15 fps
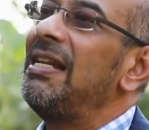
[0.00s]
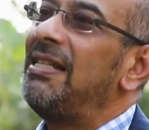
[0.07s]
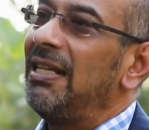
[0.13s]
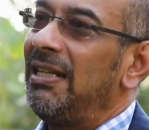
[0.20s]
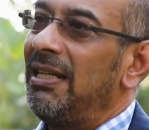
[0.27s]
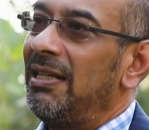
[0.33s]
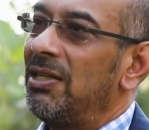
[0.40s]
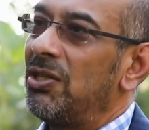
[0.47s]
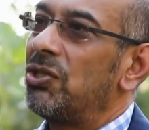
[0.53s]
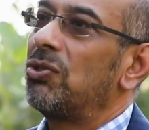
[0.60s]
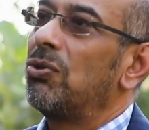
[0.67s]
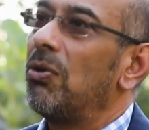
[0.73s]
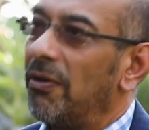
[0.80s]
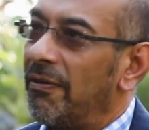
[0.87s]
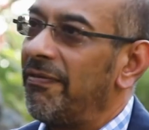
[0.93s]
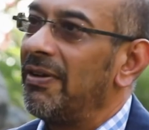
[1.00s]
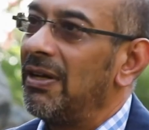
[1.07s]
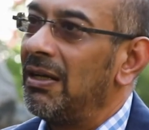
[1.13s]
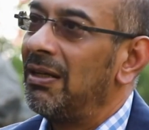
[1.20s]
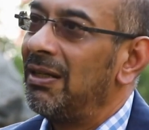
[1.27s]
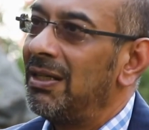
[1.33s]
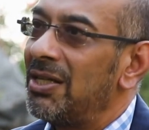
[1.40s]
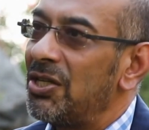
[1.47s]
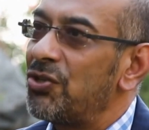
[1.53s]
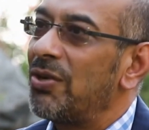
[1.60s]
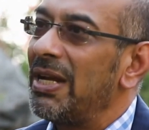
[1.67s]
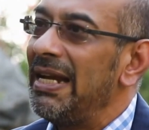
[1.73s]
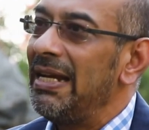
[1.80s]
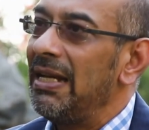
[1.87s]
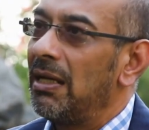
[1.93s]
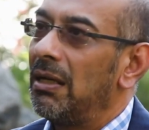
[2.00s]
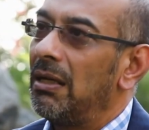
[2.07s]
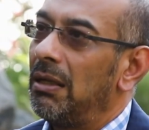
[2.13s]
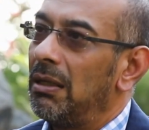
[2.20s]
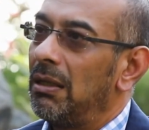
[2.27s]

Italy sort of a trading